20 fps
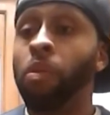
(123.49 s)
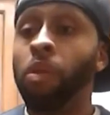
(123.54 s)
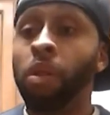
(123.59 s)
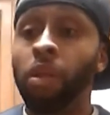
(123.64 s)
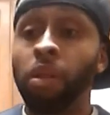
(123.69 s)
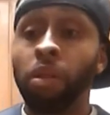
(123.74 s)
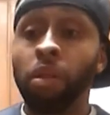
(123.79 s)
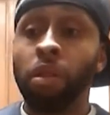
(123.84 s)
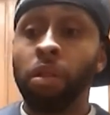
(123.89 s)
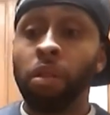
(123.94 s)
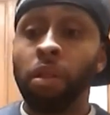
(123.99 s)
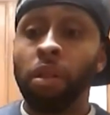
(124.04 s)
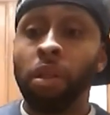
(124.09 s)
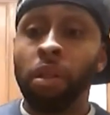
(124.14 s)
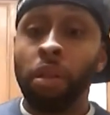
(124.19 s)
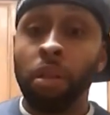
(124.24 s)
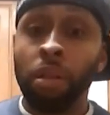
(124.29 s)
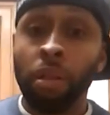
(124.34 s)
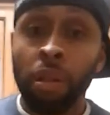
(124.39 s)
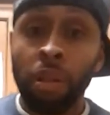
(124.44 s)
Well,
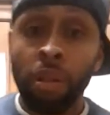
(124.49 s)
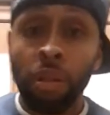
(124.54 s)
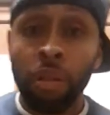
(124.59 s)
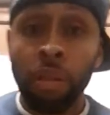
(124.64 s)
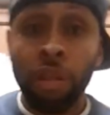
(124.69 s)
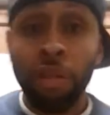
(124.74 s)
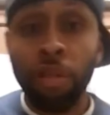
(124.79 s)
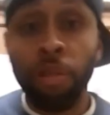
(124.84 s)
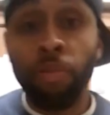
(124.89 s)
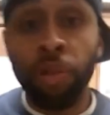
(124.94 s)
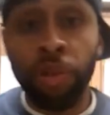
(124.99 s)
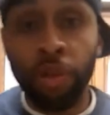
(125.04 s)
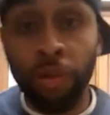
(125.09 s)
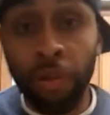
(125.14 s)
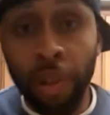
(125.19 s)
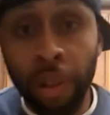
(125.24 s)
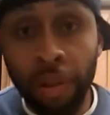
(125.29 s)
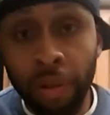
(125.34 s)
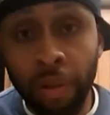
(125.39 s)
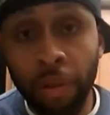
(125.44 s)
this is
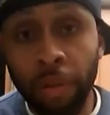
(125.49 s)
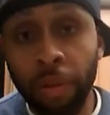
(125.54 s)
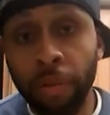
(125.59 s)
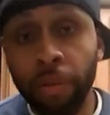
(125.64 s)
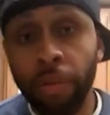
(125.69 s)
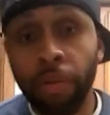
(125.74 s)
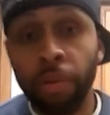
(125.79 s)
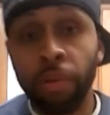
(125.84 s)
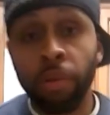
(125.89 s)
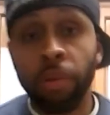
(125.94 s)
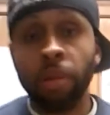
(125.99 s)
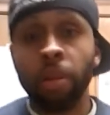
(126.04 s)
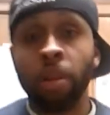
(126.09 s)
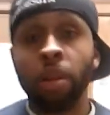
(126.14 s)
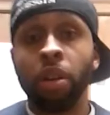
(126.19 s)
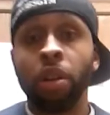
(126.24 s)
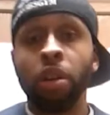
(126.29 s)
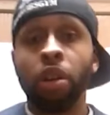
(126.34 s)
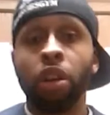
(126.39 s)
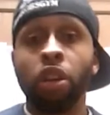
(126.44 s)
what you need to do.
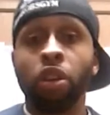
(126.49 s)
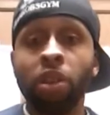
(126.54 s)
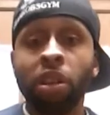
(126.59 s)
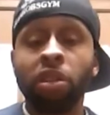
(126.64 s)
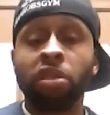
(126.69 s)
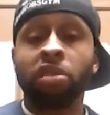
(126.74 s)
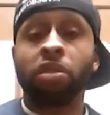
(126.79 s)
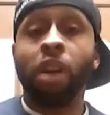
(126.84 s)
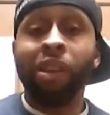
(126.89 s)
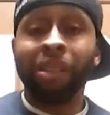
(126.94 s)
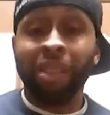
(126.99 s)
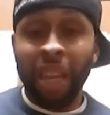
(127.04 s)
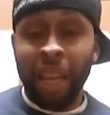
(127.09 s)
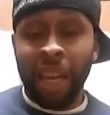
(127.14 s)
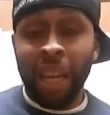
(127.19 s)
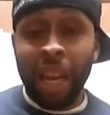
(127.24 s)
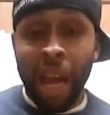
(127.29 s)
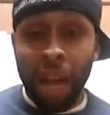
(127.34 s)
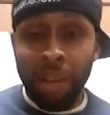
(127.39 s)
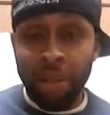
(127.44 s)
You need to start
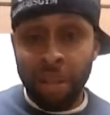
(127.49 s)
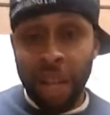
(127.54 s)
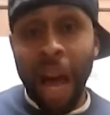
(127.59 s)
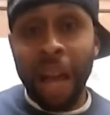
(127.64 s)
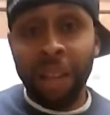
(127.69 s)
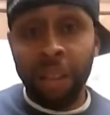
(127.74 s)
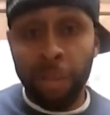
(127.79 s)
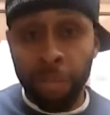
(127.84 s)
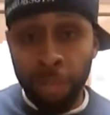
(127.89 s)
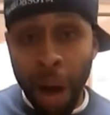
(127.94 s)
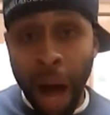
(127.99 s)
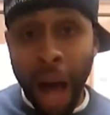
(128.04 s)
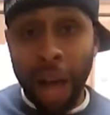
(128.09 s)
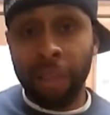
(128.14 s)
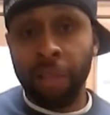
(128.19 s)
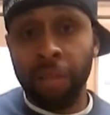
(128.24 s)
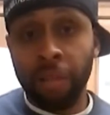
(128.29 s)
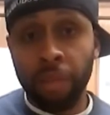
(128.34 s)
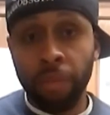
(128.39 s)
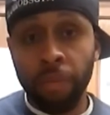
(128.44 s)
thinking outside the
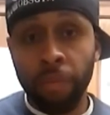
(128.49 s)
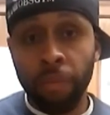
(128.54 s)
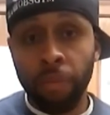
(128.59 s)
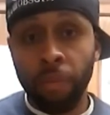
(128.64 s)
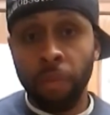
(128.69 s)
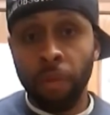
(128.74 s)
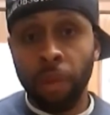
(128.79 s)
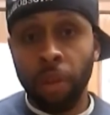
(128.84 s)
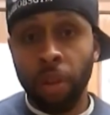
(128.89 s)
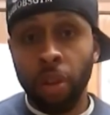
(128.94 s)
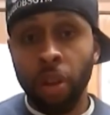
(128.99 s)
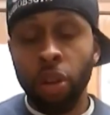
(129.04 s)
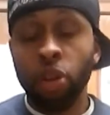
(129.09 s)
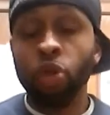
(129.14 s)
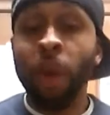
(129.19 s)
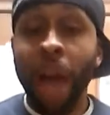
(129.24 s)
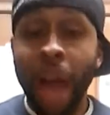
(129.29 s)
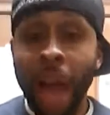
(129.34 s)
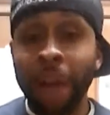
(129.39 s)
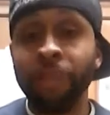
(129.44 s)
box.
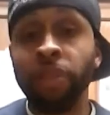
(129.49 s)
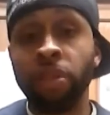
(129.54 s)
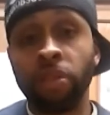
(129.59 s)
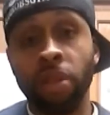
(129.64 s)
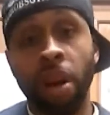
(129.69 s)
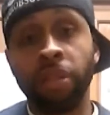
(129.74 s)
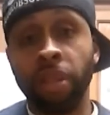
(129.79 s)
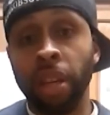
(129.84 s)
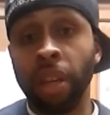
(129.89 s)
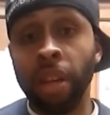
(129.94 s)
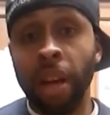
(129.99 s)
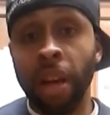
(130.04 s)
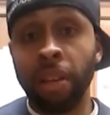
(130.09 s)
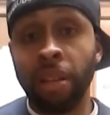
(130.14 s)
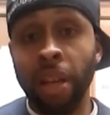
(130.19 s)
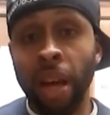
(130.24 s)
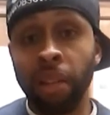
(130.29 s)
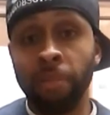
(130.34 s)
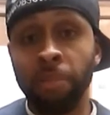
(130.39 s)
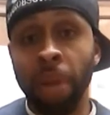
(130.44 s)
You have to start thinking
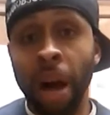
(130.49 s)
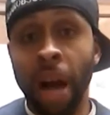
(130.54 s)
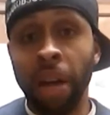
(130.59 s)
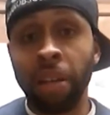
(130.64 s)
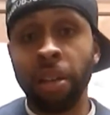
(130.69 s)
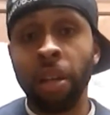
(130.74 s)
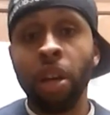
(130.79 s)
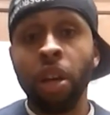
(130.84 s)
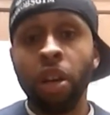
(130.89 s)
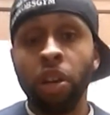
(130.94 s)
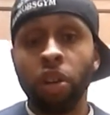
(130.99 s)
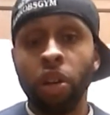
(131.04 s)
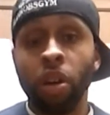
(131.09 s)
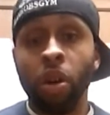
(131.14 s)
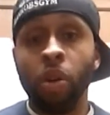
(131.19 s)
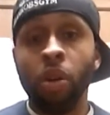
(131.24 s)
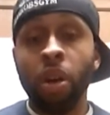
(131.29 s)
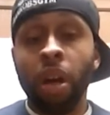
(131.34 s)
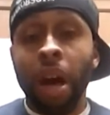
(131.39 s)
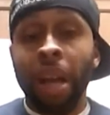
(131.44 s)
outside the box. You
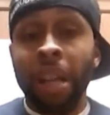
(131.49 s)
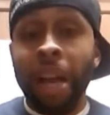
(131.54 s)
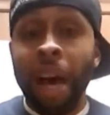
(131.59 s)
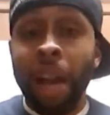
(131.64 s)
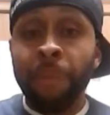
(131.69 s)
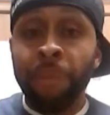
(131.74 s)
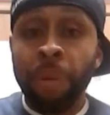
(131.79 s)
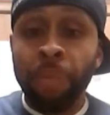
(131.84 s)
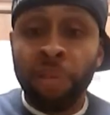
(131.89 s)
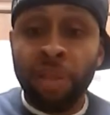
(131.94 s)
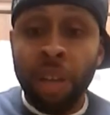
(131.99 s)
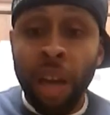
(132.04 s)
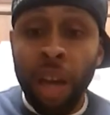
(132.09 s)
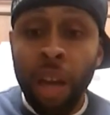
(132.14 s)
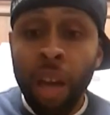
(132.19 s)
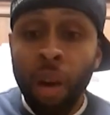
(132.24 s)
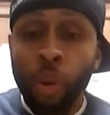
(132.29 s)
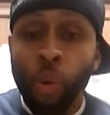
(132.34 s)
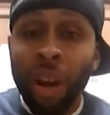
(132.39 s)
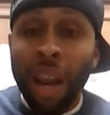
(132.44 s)
know, a lot of people
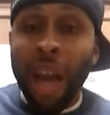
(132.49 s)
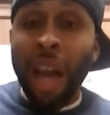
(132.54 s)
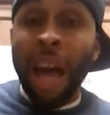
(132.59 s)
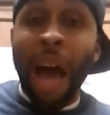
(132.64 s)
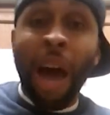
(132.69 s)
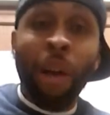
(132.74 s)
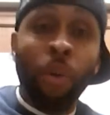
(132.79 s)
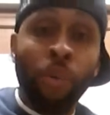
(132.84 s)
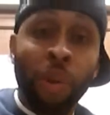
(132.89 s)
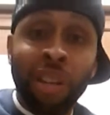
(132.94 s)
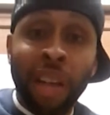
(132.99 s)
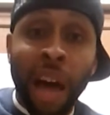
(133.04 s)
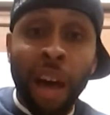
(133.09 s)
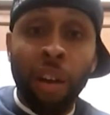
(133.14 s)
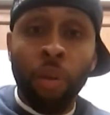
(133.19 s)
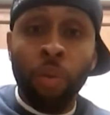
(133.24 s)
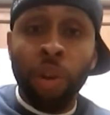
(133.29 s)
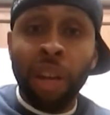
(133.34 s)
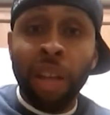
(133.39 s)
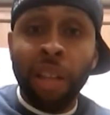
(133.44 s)
say, well, that, I don't want
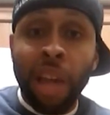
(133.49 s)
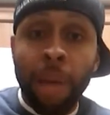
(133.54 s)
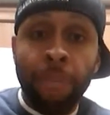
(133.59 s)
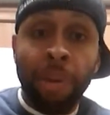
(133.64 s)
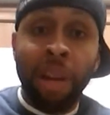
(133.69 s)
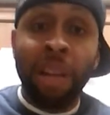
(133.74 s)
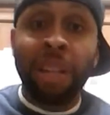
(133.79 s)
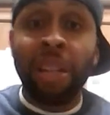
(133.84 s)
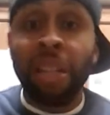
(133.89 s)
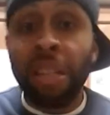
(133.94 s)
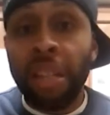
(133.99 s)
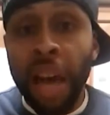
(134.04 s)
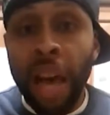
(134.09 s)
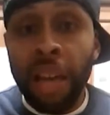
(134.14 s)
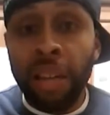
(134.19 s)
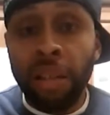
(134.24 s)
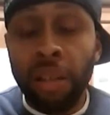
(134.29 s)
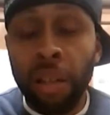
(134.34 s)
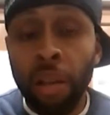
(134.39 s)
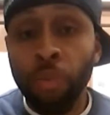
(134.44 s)
to eat that because it's
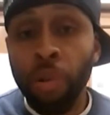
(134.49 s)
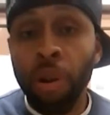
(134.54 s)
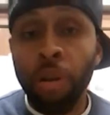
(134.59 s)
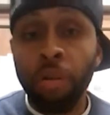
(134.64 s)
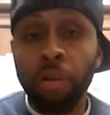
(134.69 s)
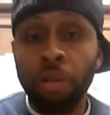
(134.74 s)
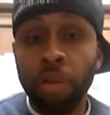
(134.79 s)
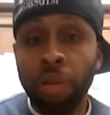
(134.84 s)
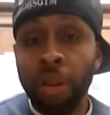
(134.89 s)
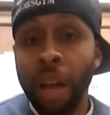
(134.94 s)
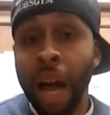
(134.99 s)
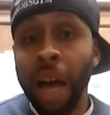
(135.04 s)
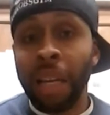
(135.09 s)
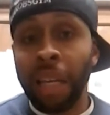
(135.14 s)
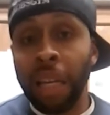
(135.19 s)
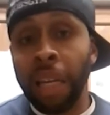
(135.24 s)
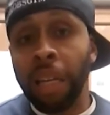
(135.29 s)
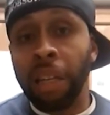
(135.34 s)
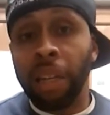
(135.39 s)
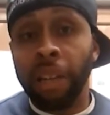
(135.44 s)
nasty. Well, you're
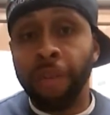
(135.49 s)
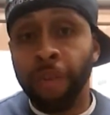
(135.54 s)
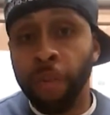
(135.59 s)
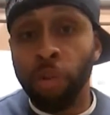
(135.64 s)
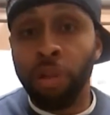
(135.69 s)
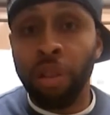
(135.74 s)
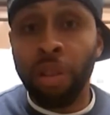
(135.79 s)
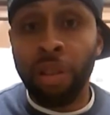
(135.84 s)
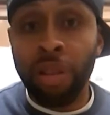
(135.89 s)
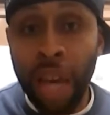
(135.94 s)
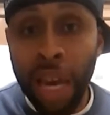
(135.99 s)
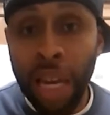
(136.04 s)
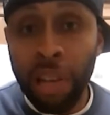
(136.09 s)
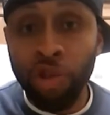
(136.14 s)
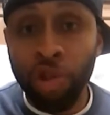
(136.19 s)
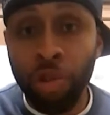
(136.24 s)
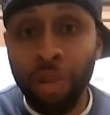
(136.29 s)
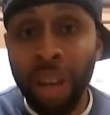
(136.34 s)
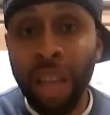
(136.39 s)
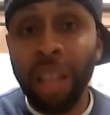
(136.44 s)
not eating it for the taste.